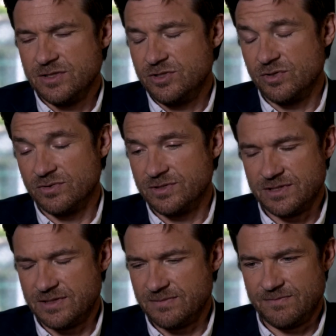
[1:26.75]
Joel's
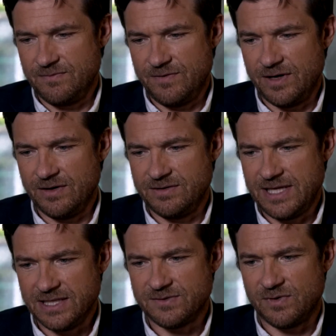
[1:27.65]
just a very
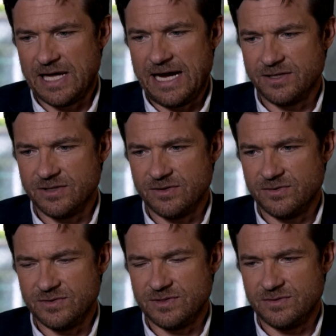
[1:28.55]
tasteful actor
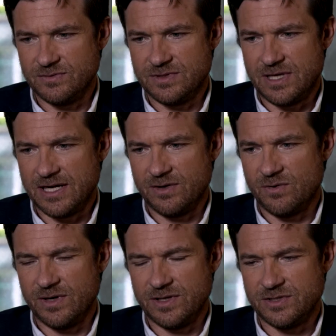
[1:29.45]
who's not
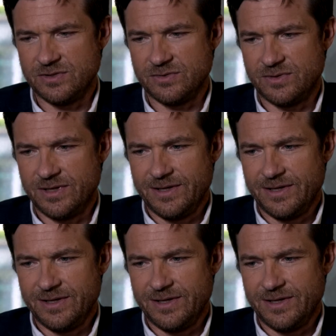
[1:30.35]
going to